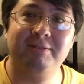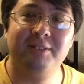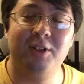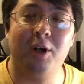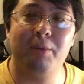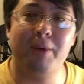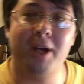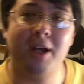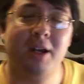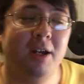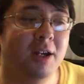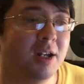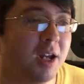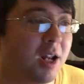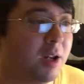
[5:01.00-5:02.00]
to all my
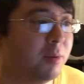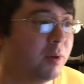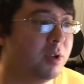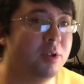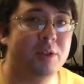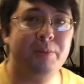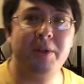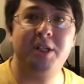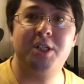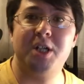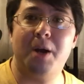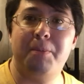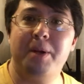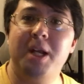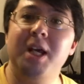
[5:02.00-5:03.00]
anyone who speaks
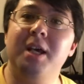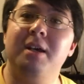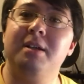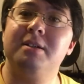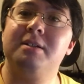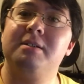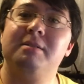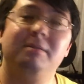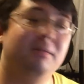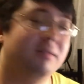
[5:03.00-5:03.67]
Japanese.